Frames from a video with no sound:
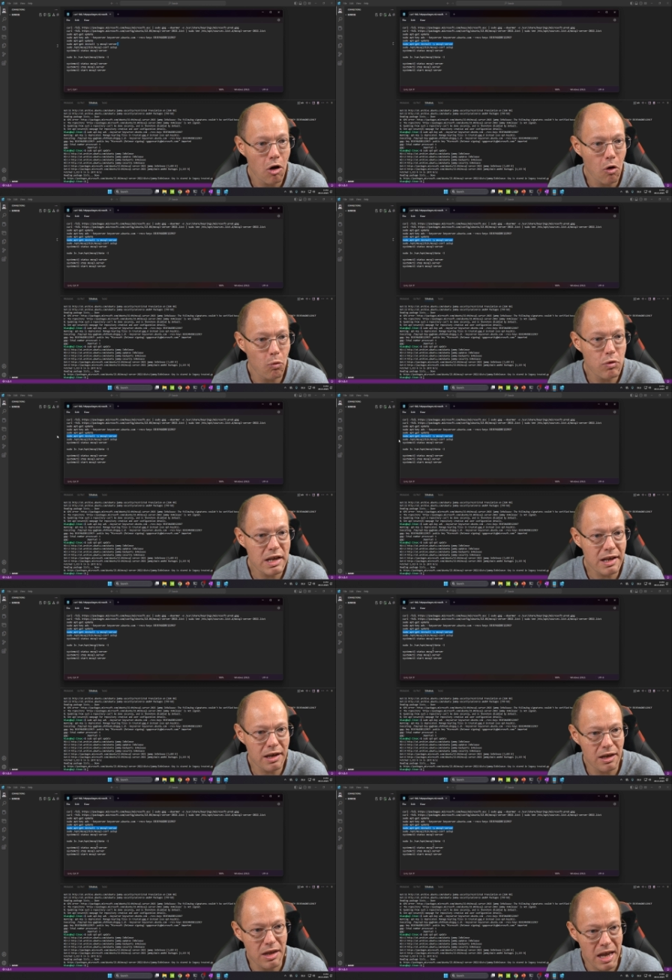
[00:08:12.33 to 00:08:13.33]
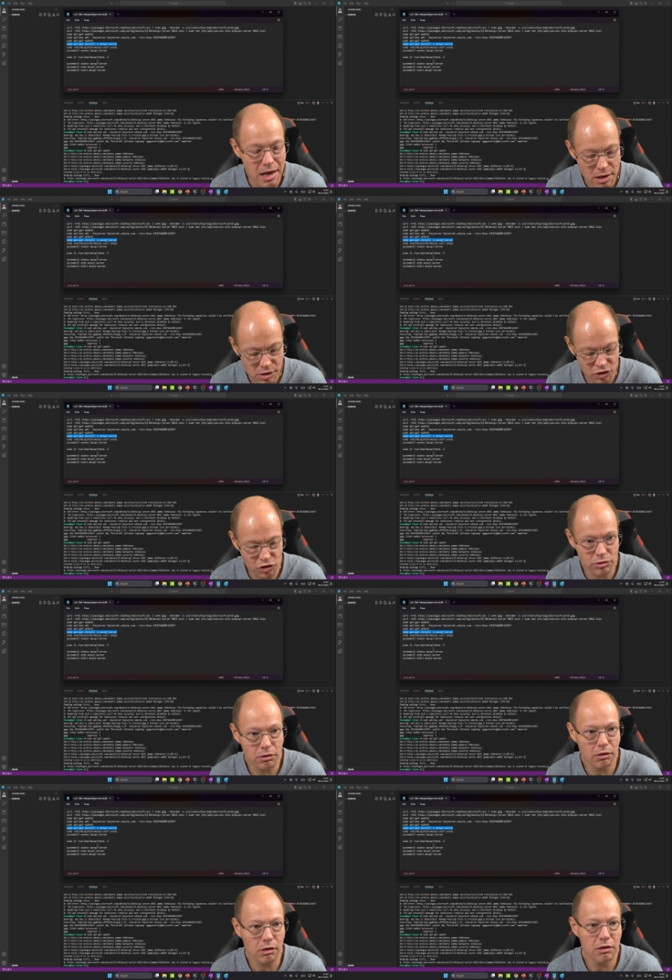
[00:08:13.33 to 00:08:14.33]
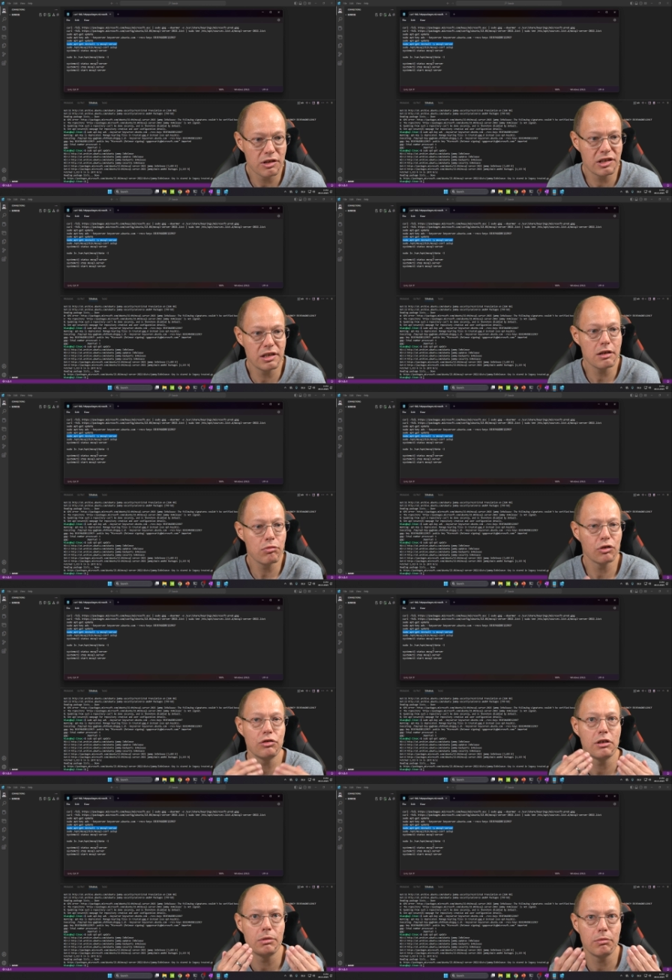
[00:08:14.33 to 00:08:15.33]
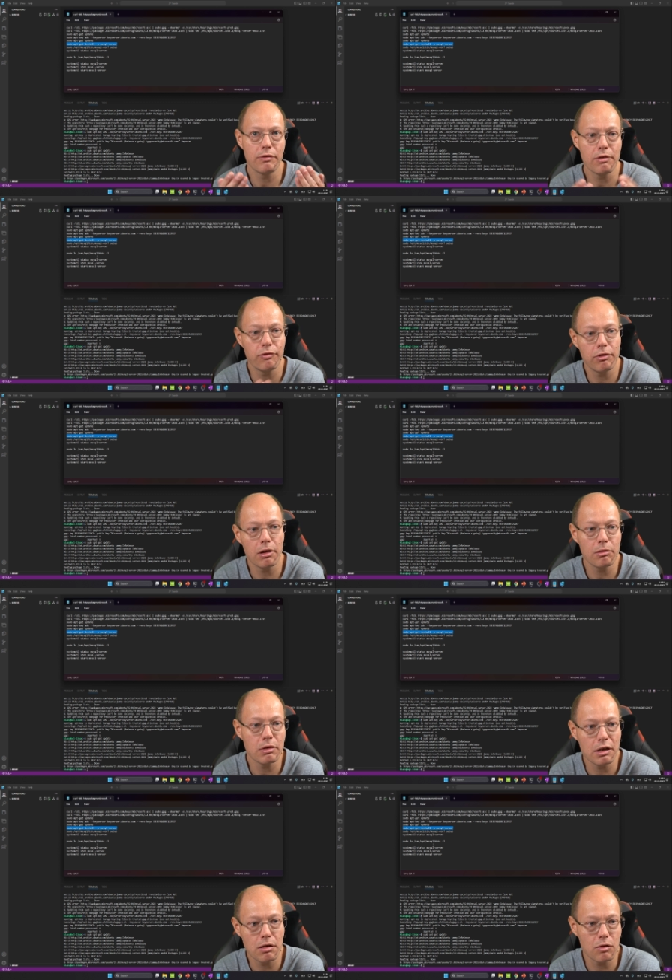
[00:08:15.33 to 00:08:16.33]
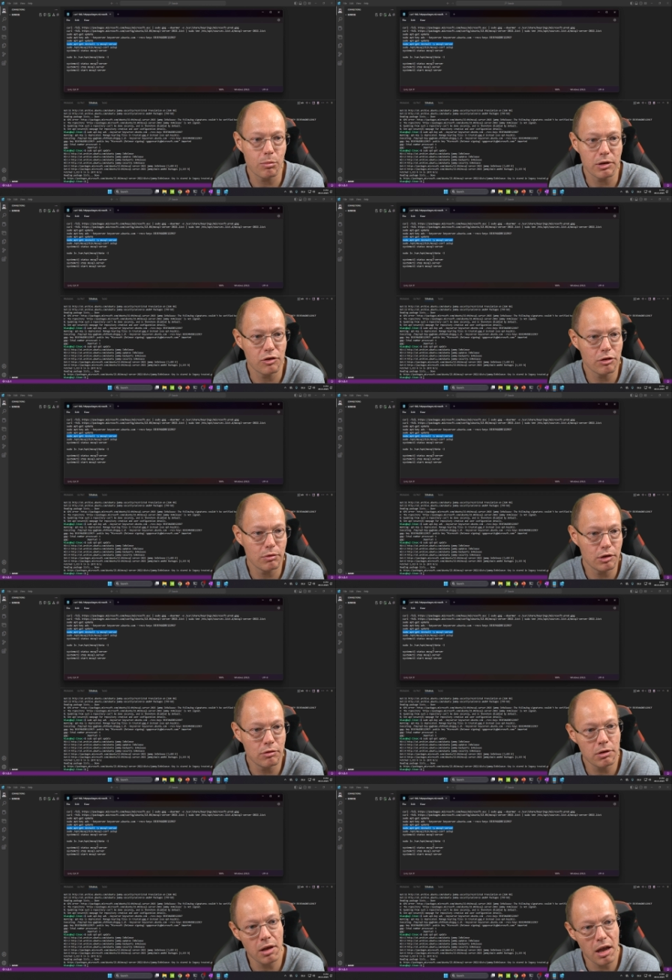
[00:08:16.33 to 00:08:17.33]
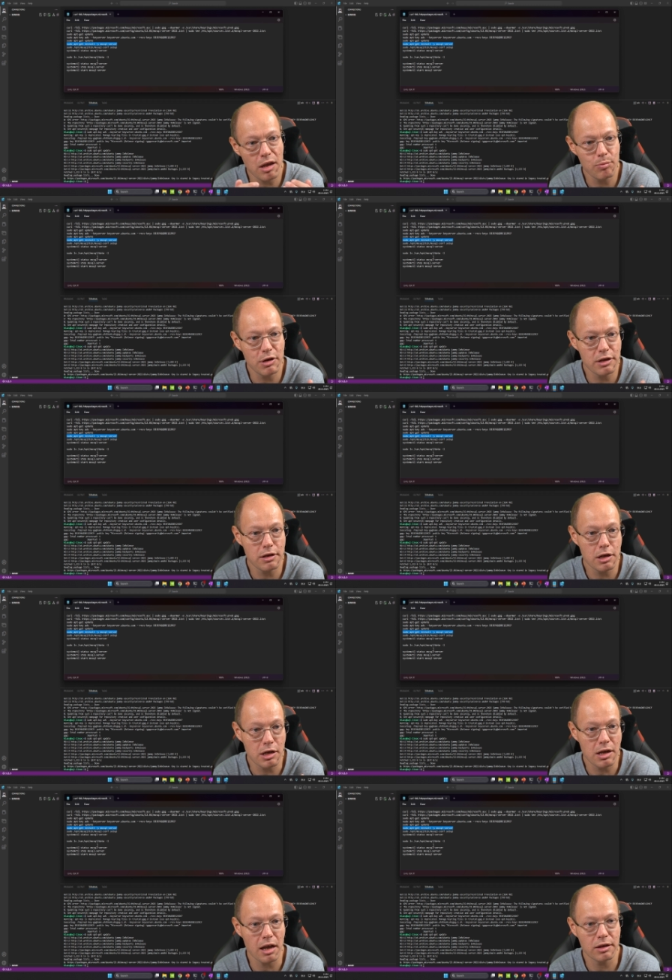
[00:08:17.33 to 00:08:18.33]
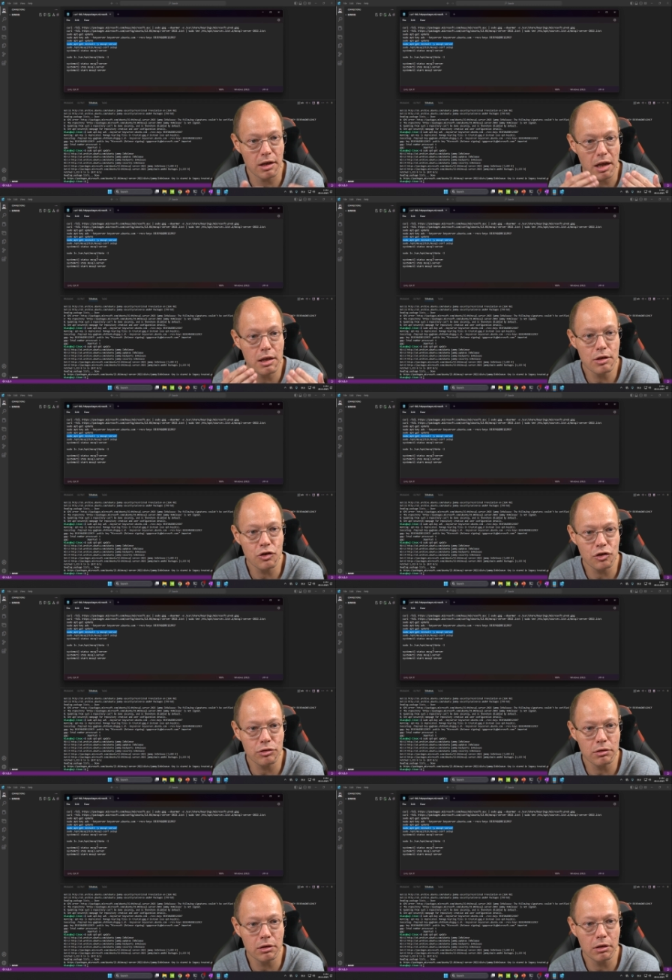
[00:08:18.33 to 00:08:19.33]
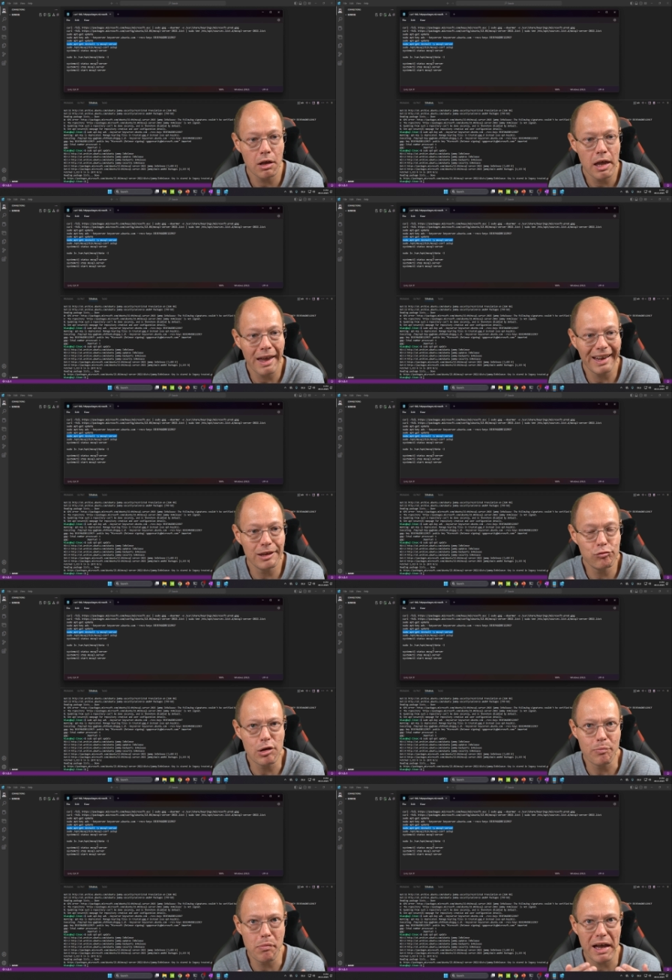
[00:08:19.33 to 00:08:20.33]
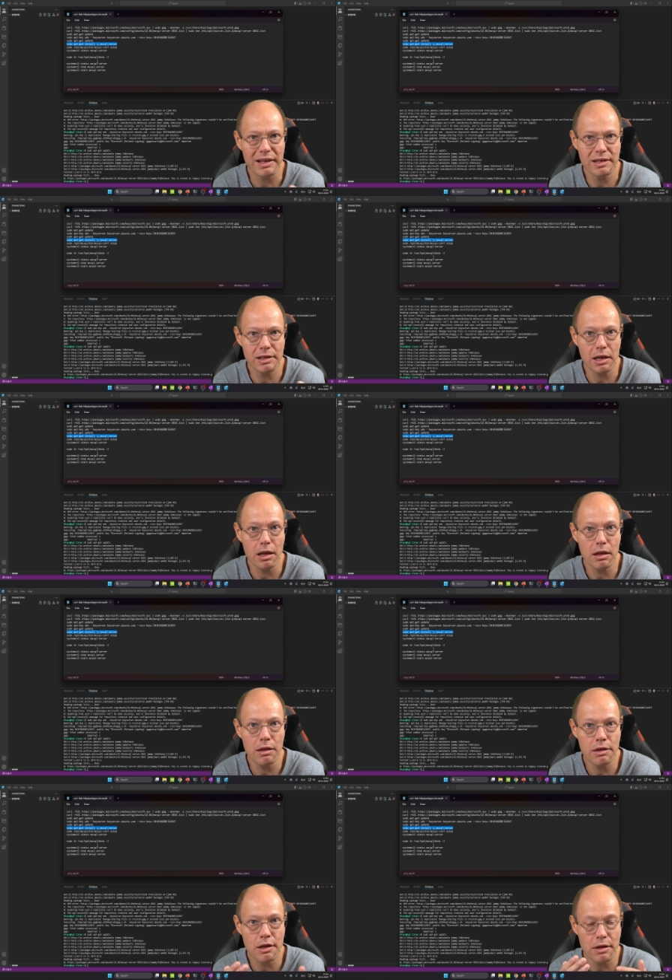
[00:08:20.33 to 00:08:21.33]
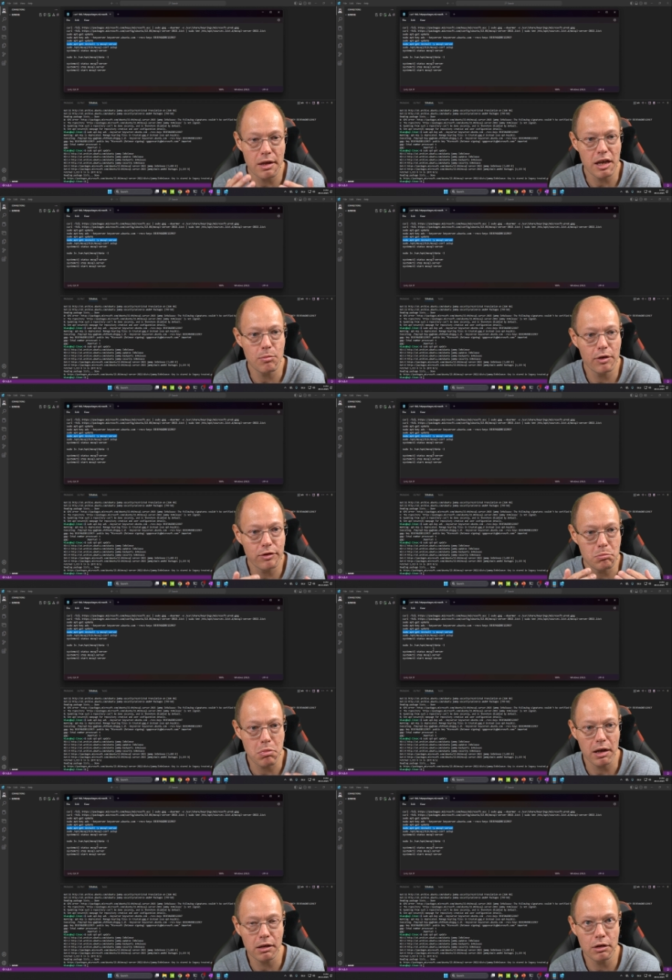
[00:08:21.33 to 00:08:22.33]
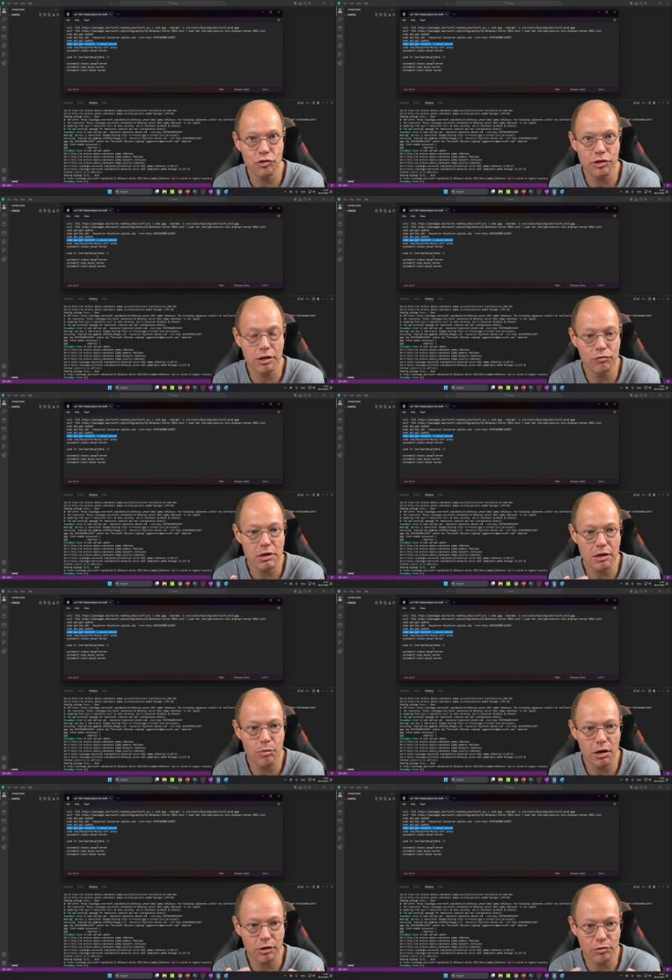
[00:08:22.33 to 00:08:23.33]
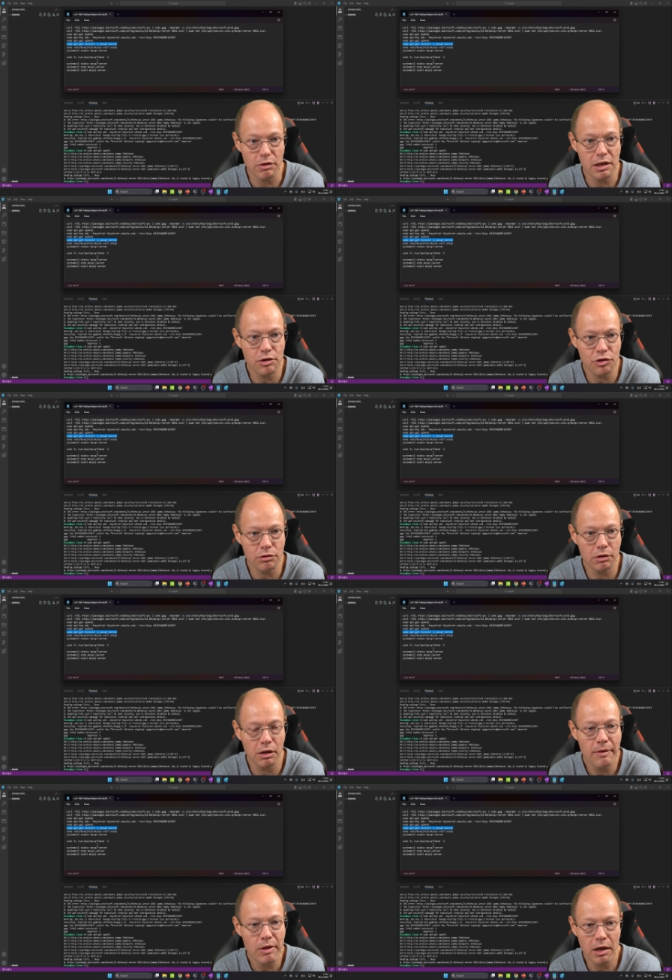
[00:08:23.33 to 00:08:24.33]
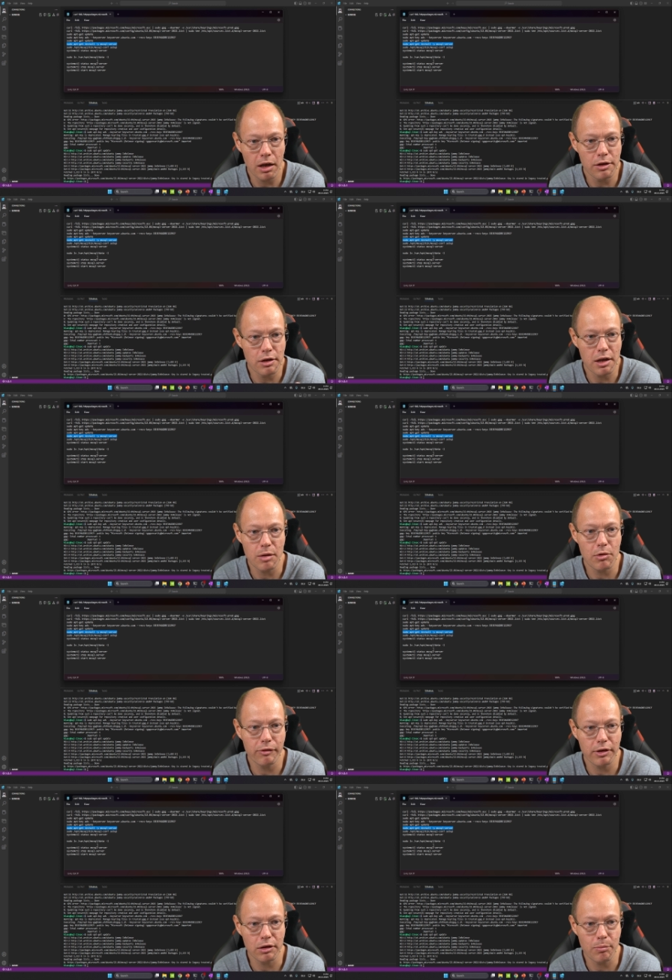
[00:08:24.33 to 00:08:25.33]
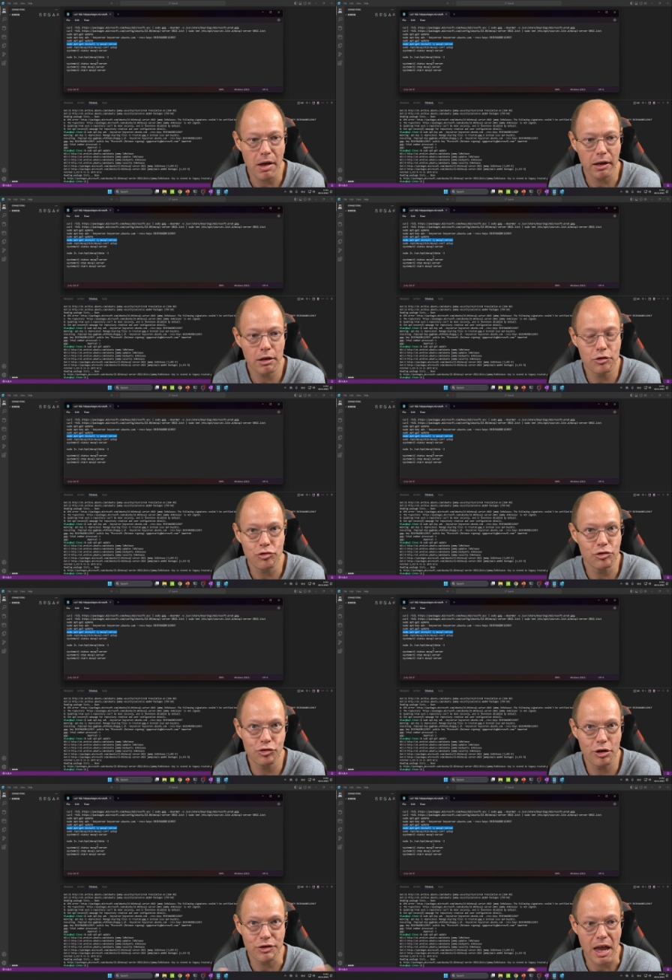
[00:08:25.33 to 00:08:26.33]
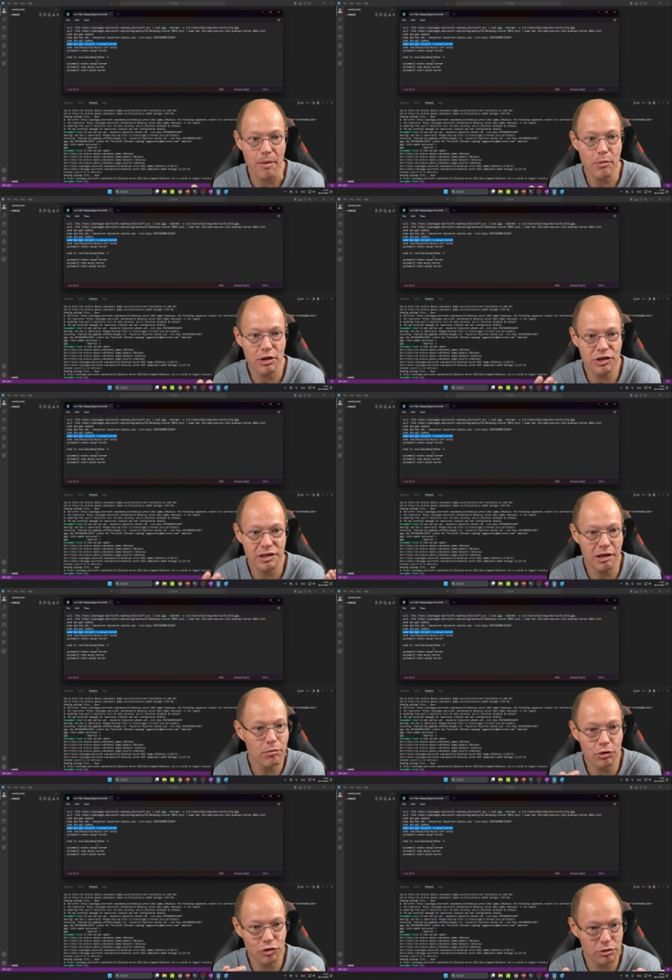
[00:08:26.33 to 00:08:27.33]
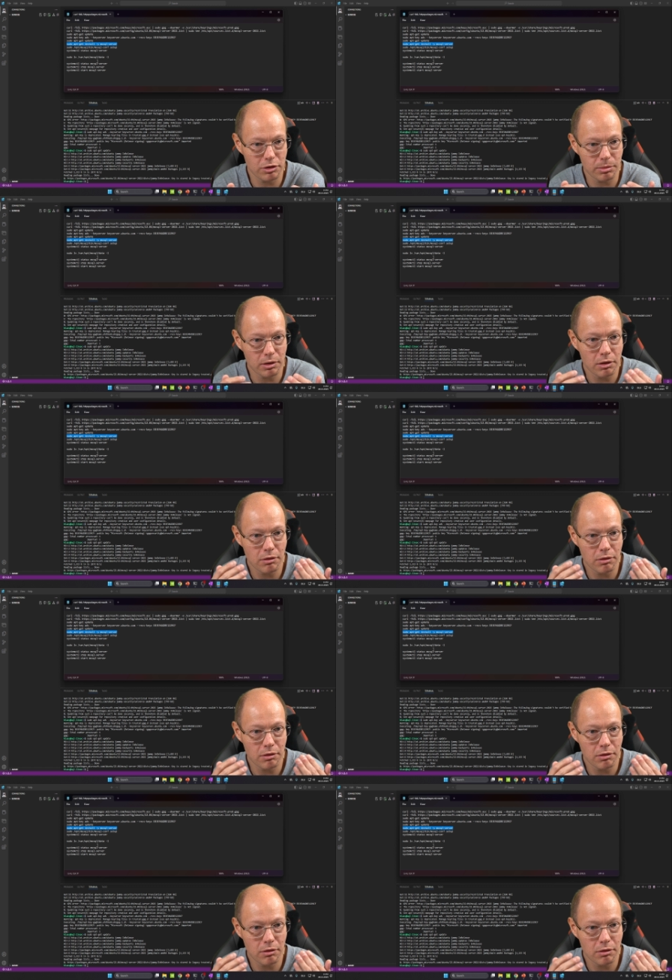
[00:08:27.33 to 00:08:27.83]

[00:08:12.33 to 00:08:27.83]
we can install SQL Server with the following command. So we do an apt get install, and we pass in the name of the package that we want to install. And the name of that package is just MS SQL Server.